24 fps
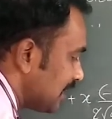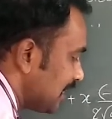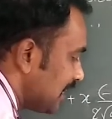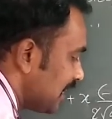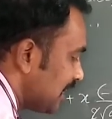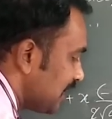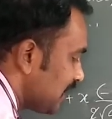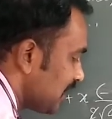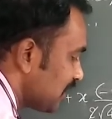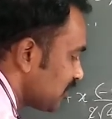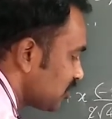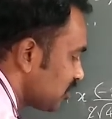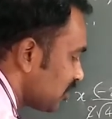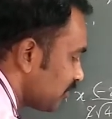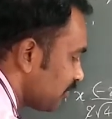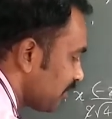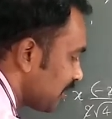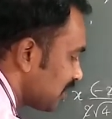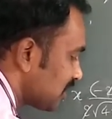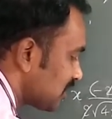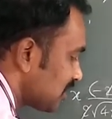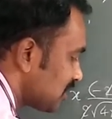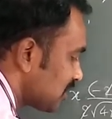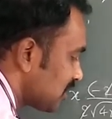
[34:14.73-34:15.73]
a dash
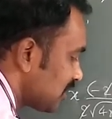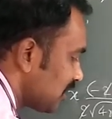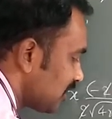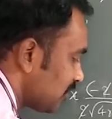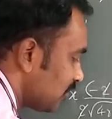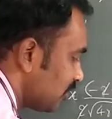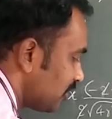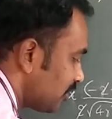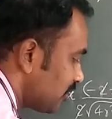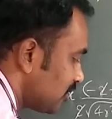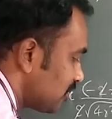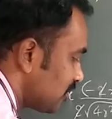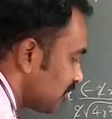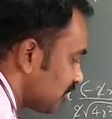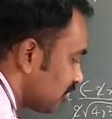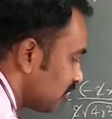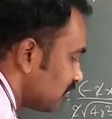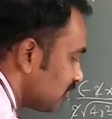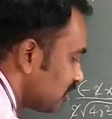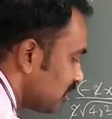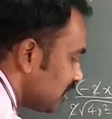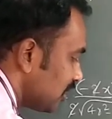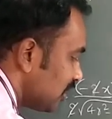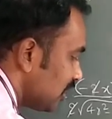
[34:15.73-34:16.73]
of x is equal to
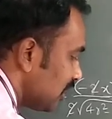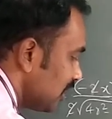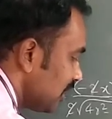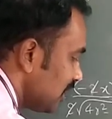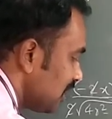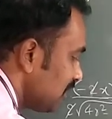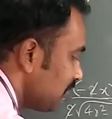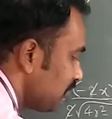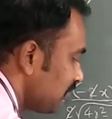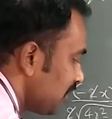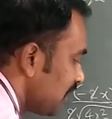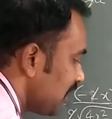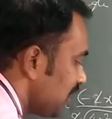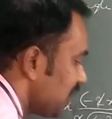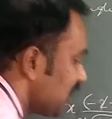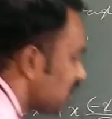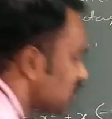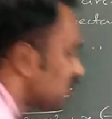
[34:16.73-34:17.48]
0. If a